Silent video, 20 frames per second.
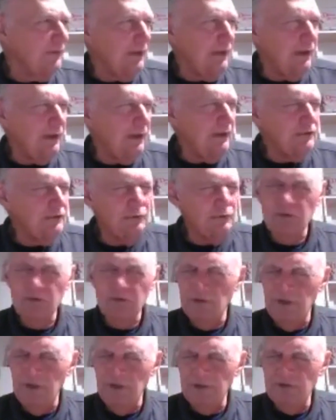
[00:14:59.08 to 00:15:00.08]
guess it was
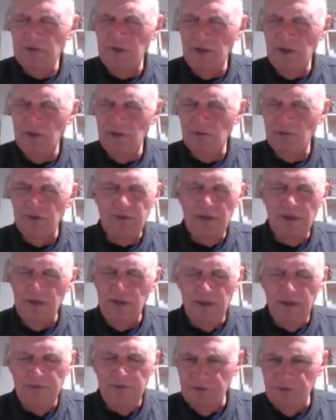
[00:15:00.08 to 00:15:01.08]
the next day or the
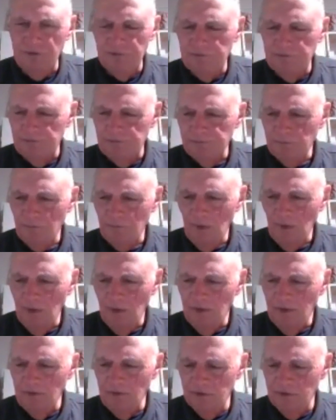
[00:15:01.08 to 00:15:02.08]
day after.
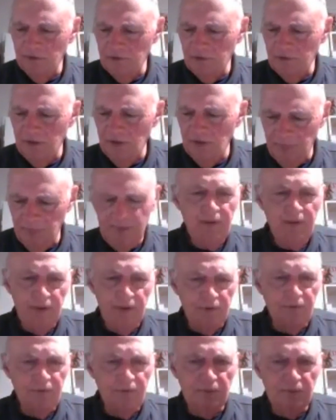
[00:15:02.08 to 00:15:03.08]
He says, and I'll be
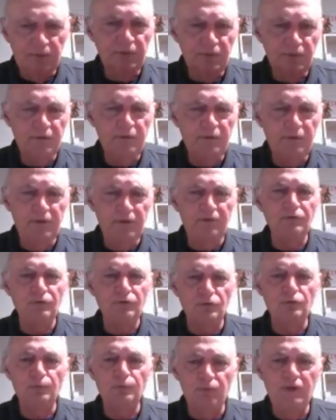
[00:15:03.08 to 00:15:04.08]
here to give you
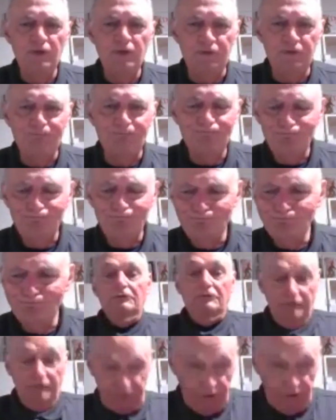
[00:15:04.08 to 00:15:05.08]
your present.
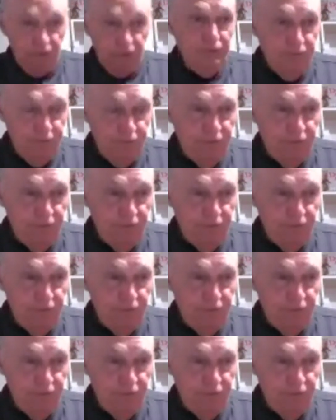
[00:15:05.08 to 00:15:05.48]
So 2